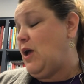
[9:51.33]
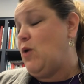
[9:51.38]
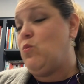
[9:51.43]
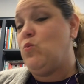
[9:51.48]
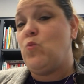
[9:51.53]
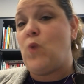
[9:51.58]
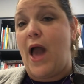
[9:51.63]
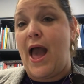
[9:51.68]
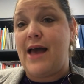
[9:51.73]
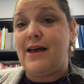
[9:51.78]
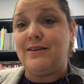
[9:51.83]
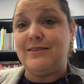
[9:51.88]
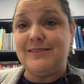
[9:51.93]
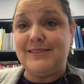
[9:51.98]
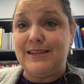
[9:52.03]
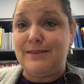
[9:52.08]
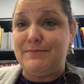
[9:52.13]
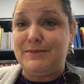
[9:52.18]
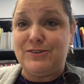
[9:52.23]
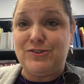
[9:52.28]
"Wow,"
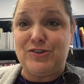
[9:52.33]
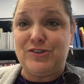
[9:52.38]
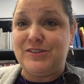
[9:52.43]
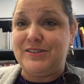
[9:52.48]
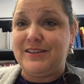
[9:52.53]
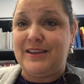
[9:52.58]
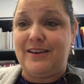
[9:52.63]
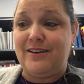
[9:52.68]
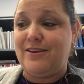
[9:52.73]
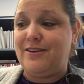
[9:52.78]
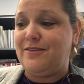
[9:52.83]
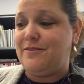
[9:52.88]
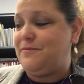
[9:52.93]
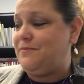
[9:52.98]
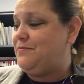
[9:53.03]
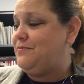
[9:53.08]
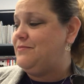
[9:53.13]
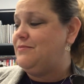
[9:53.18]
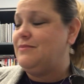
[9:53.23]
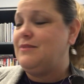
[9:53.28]
said Mr. Slinger.
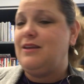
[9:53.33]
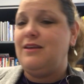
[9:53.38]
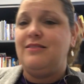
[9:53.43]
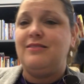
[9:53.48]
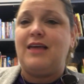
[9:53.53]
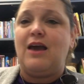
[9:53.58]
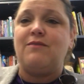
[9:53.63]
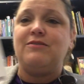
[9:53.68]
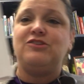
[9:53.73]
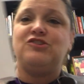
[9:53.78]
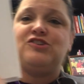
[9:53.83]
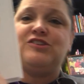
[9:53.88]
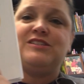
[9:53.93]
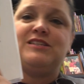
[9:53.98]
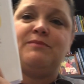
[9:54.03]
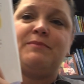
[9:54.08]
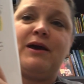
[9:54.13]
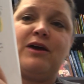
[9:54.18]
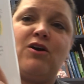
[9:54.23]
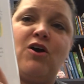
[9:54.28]
That was just
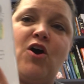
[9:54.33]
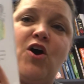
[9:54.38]
about